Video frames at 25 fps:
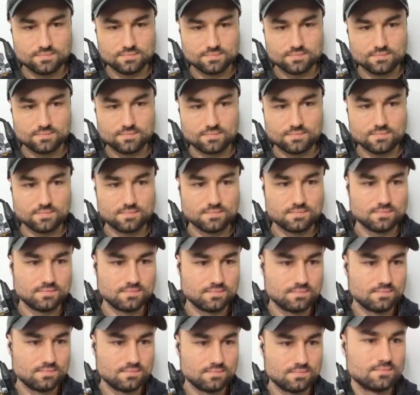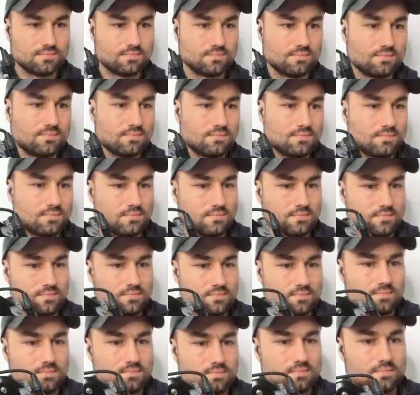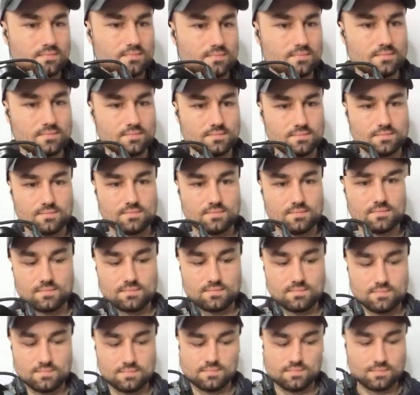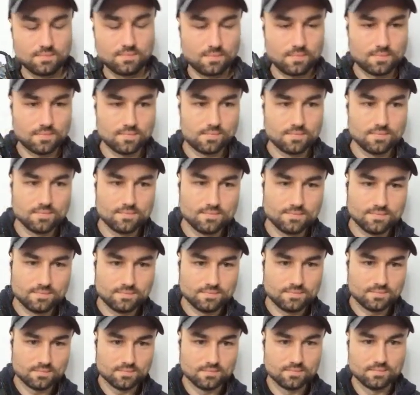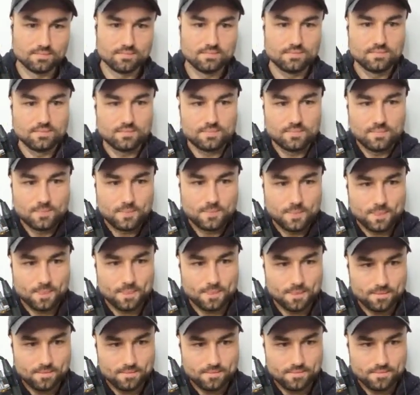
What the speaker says: (silent)